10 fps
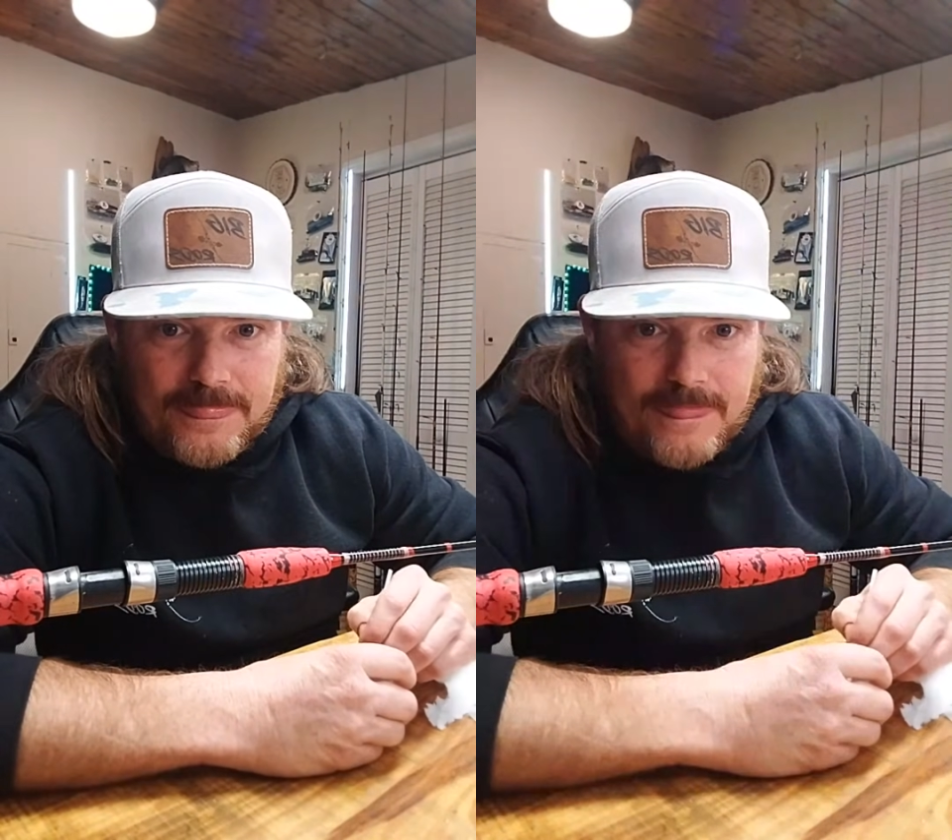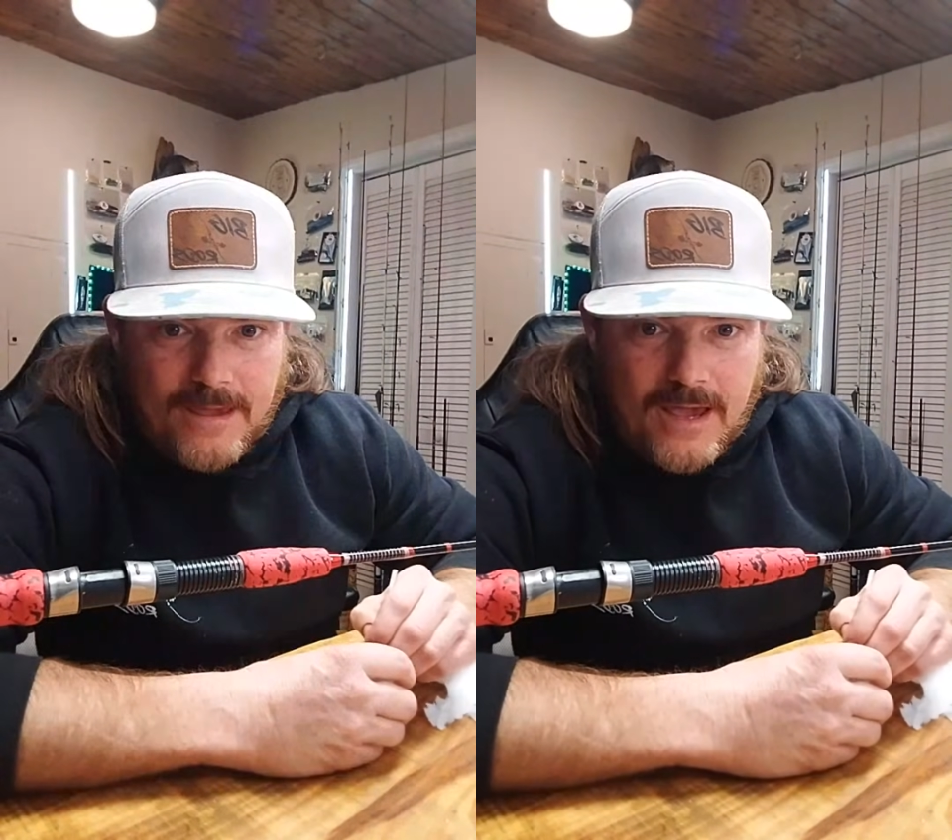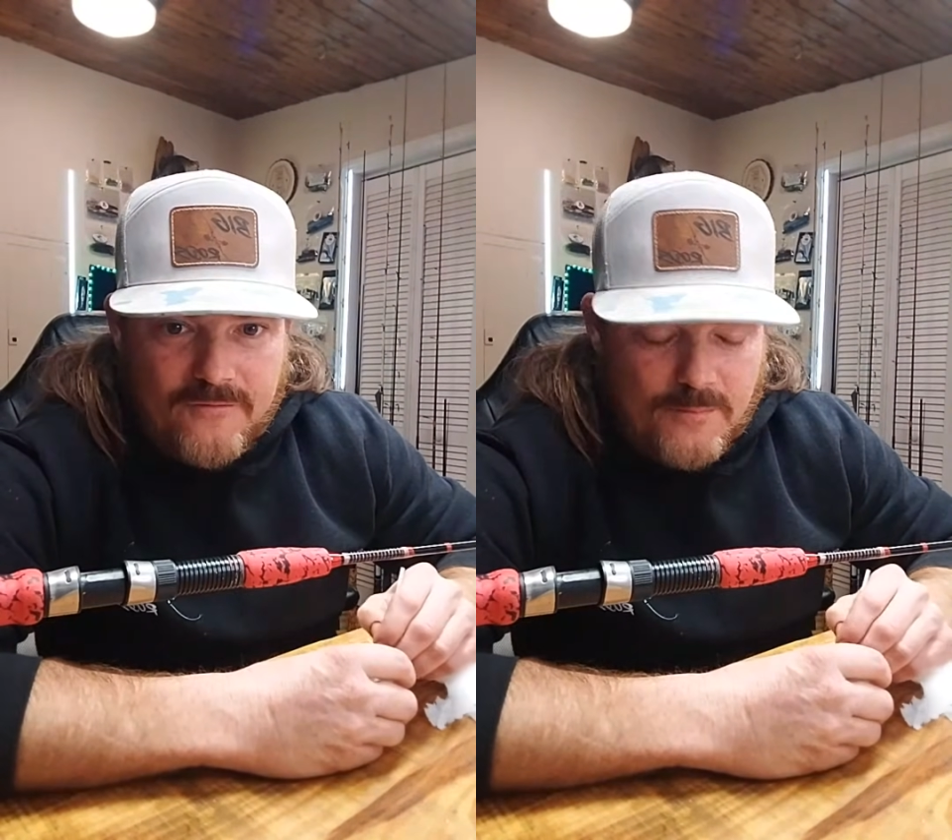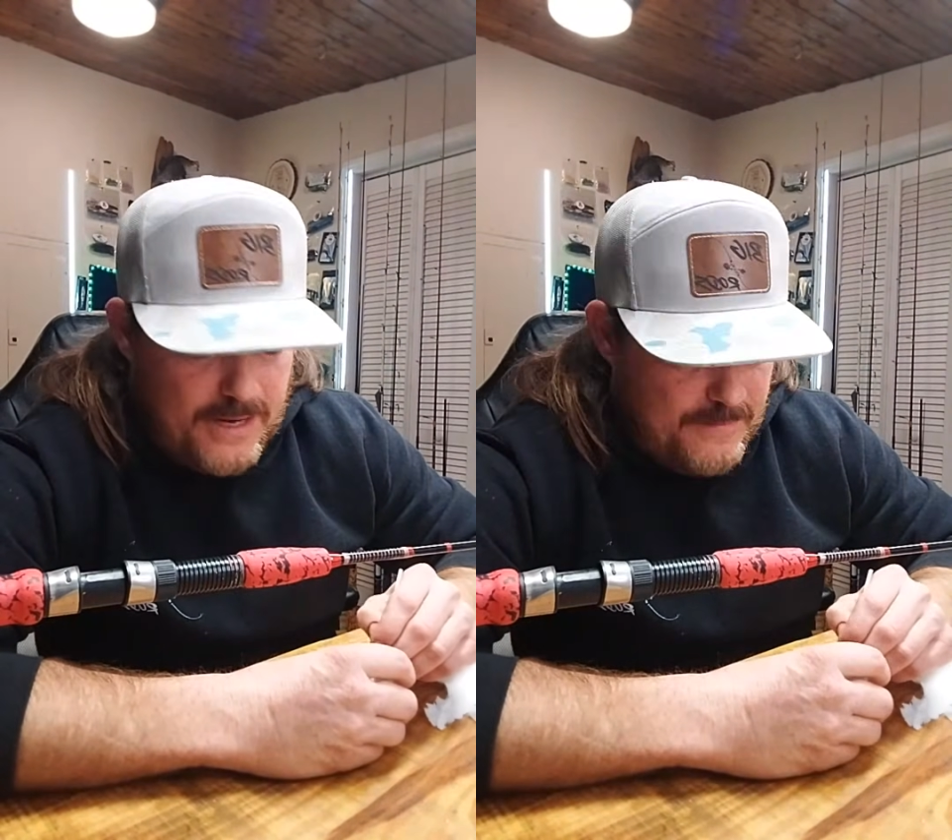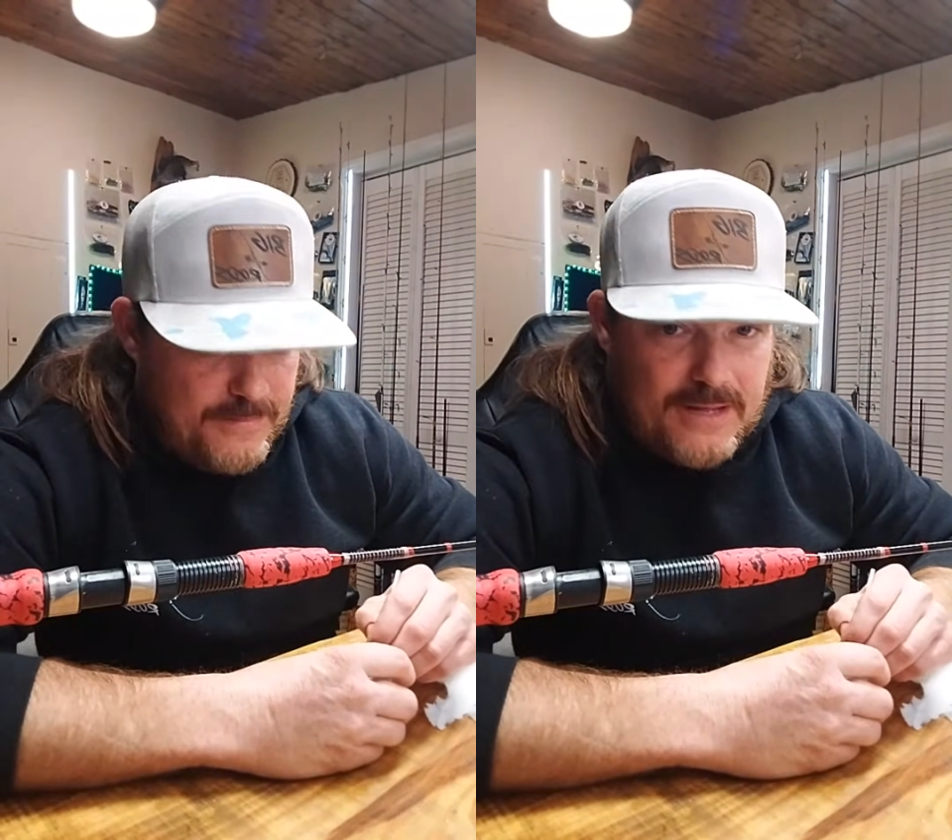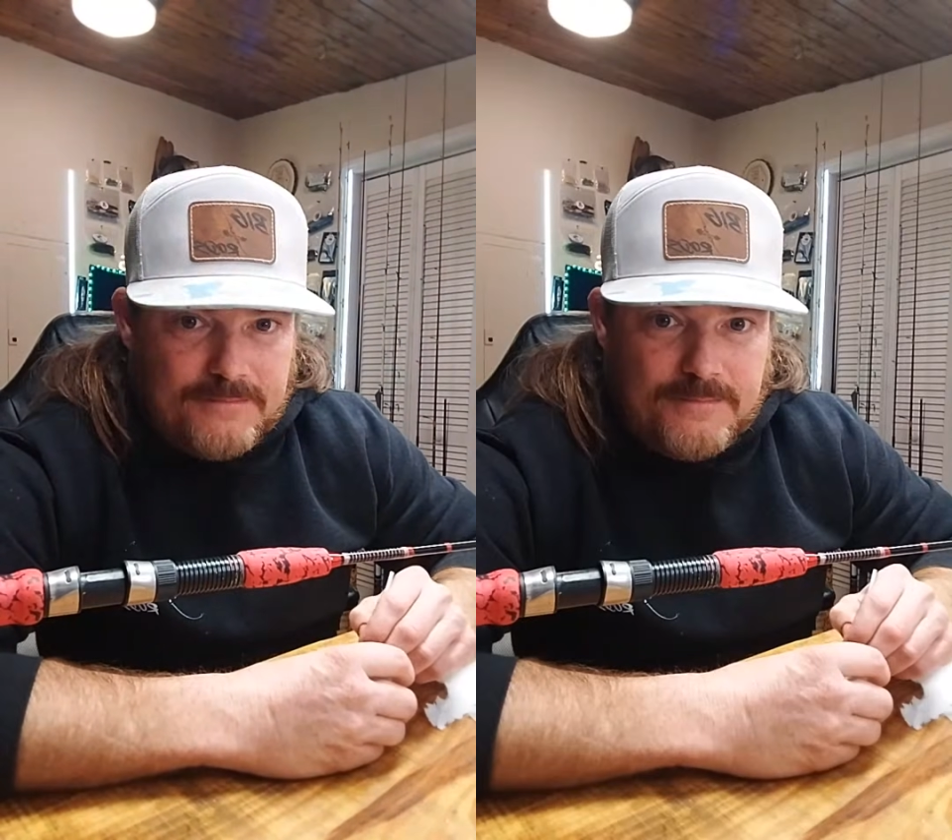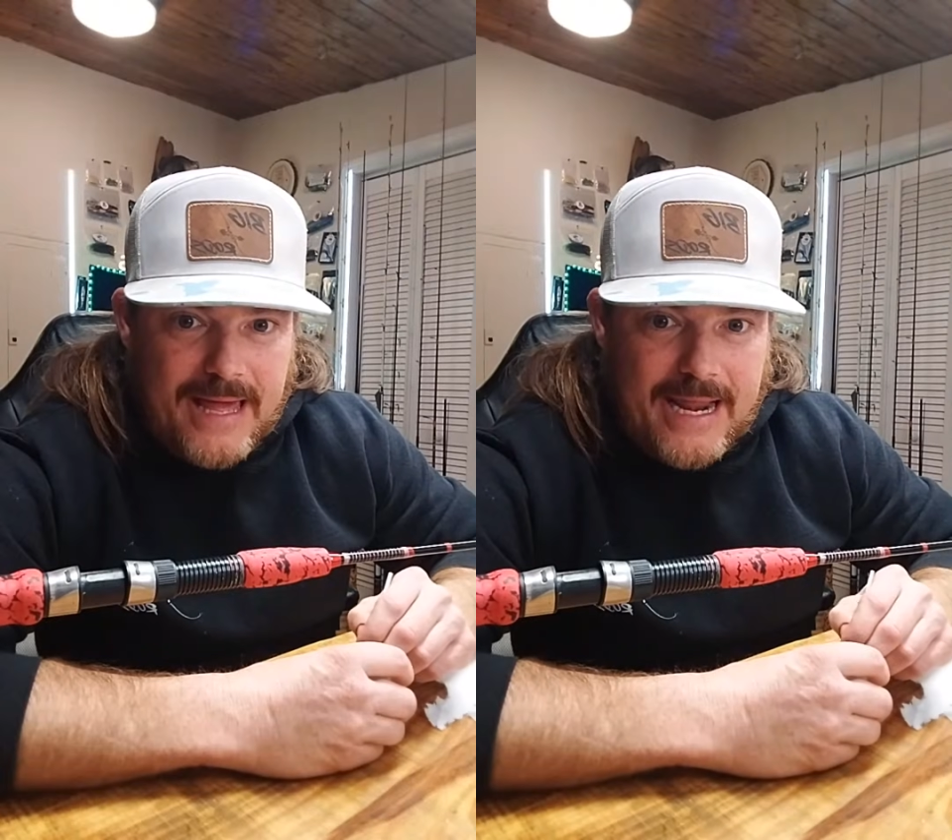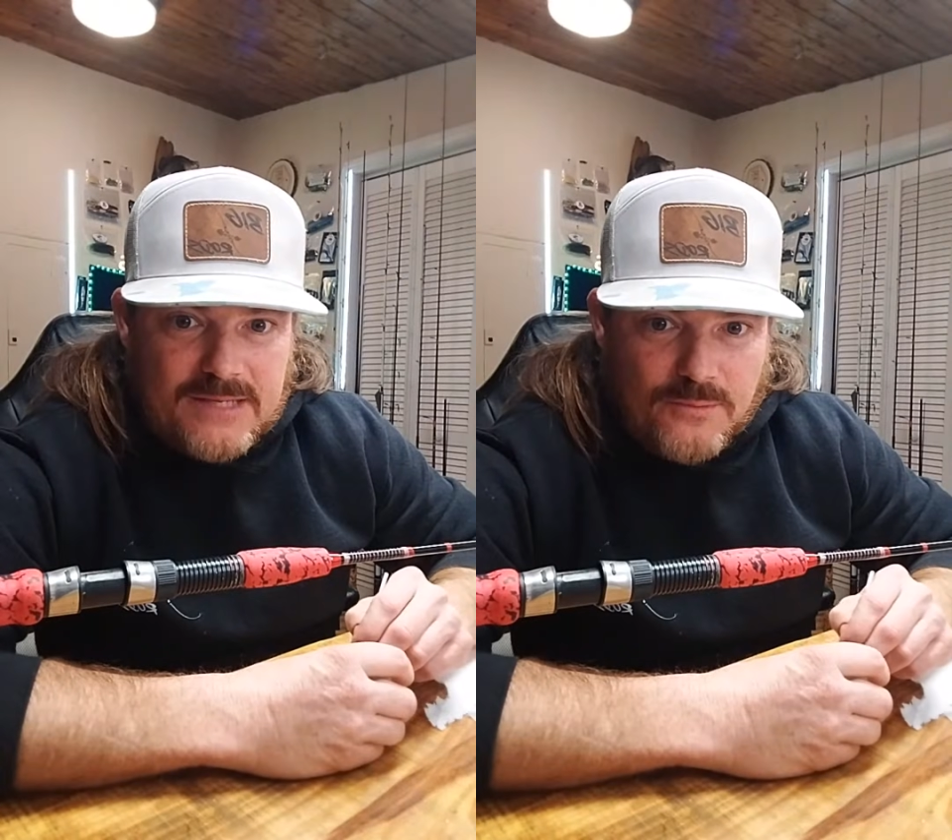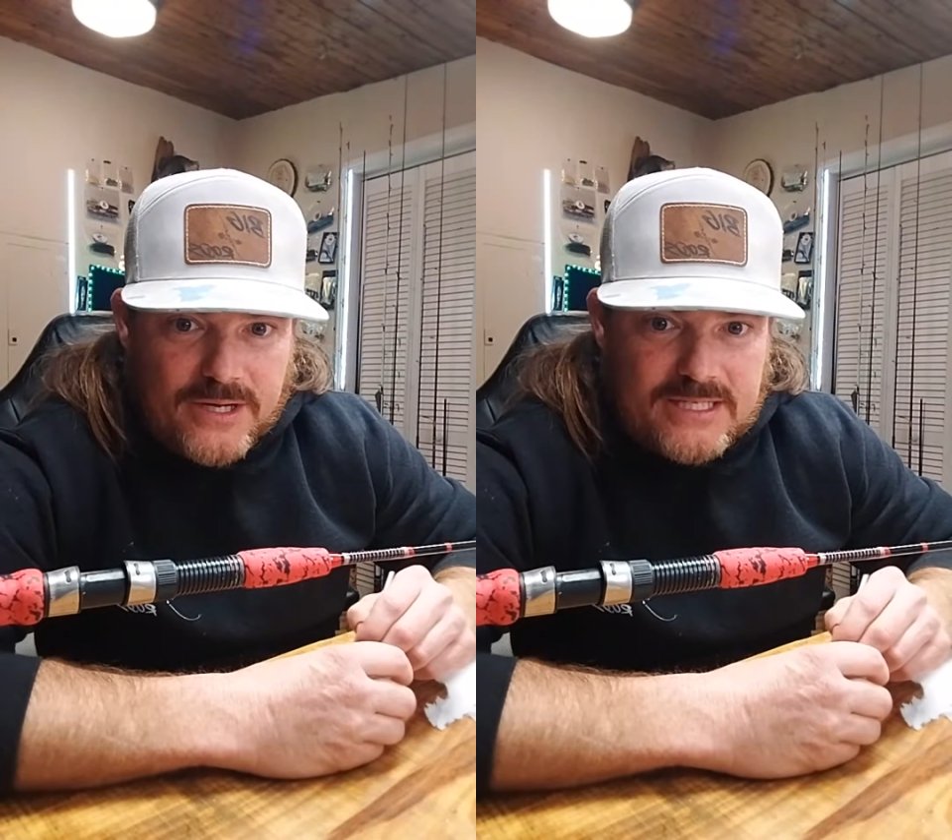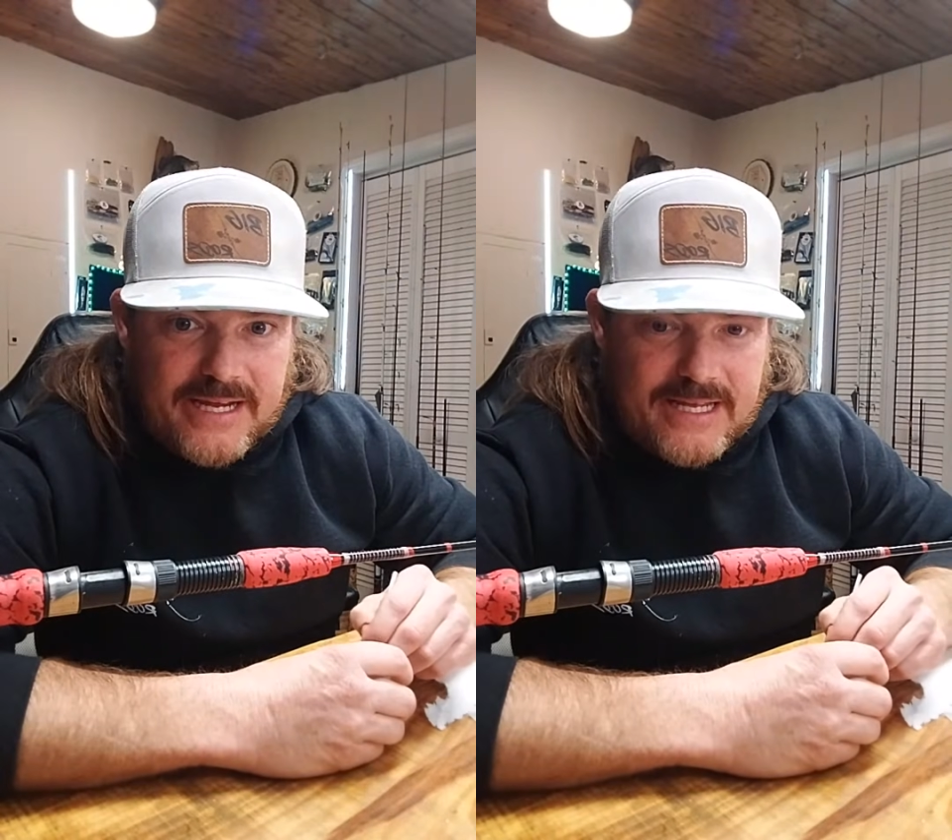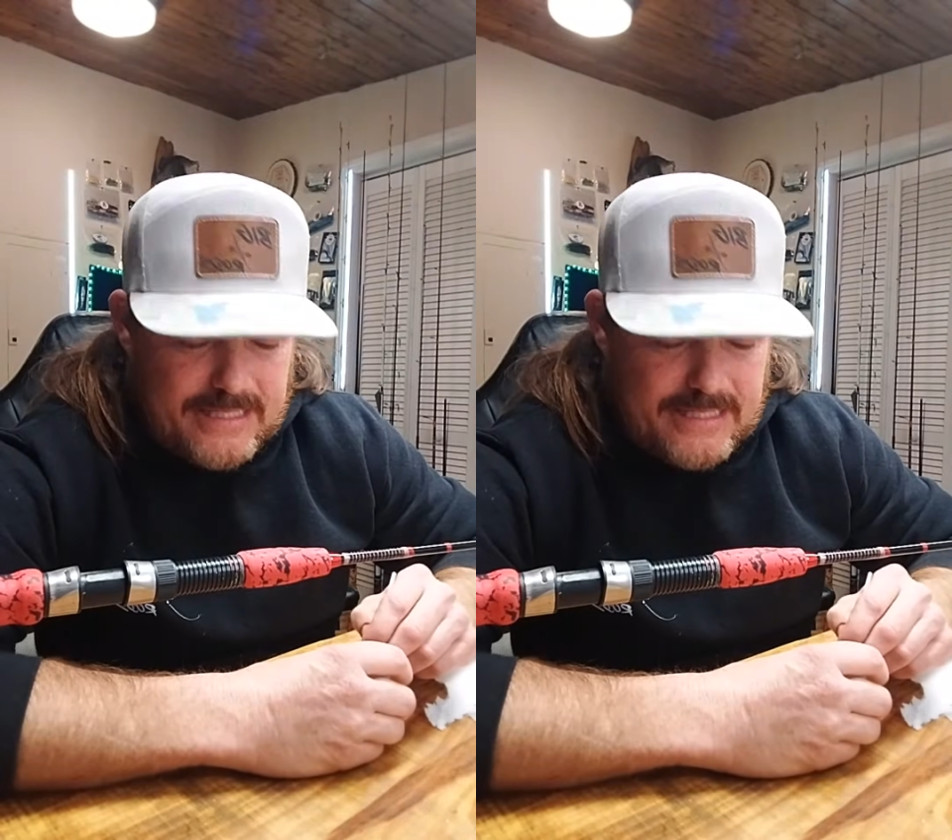Everybody but Badass Barista gets the